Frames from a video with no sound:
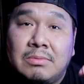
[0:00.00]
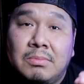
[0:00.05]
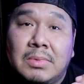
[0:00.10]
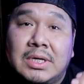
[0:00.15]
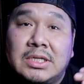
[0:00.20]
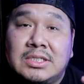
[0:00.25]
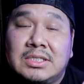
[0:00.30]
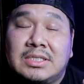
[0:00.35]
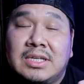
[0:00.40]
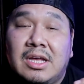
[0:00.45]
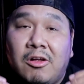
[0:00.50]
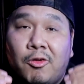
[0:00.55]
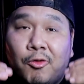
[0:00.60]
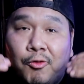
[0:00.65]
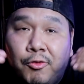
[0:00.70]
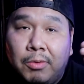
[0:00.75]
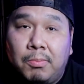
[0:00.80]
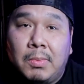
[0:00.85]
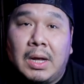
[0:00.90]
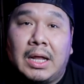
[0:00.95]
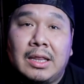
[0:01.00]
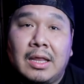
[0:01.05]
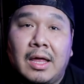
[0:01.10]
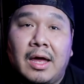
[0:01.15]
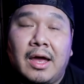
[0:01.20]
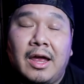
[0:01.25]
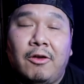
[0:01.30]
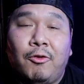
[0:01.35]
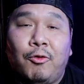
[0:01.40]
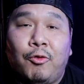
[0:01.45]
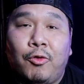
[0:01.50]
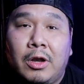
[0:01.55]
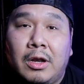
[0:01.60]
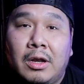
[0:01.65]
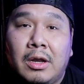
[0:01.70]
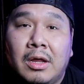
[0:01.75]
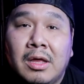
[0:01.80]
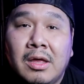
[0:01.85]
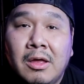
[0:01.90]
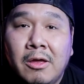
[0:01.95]
myself and my life and
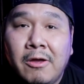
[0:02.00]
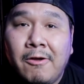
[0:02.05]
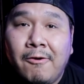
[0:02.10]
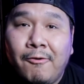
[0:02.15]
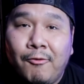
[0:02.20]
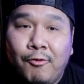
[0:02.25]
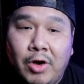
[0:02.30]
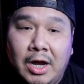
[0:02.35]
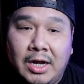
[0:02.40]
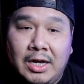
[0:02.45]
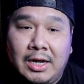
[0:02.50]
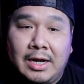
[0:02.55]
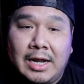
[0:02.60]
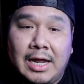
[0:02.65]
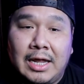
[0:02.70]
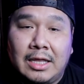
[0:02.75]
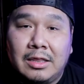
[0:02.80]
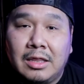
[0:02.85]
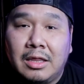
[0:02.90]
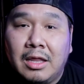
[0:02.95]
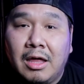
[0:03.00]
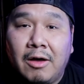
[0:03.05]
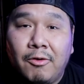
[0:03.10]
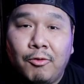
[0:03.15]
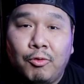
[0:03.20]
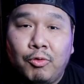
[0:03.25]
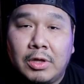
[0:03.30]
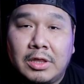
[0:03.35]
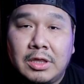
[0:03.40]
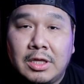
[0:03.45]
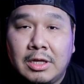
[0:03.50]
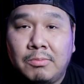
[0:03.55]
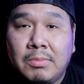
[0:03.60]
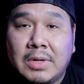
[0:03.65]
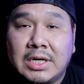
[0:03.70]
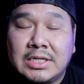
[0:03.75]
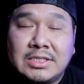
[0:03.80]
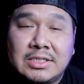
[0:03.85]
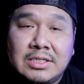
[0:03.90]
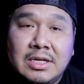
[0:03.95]
finding that love within
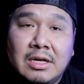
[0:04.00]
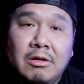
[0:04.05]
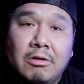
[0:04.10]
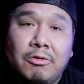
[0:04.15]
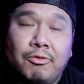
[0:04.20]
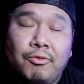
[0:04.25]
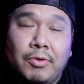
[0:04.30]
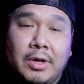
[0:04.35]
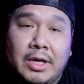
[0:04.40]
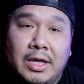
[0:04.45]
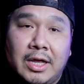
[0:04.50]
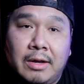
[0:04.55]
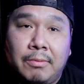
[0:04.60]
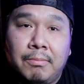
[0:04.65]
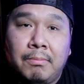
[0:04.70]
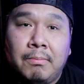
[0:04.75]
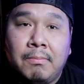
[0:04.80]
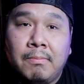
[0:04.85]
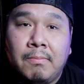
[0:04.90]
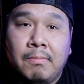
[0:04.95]
myself again,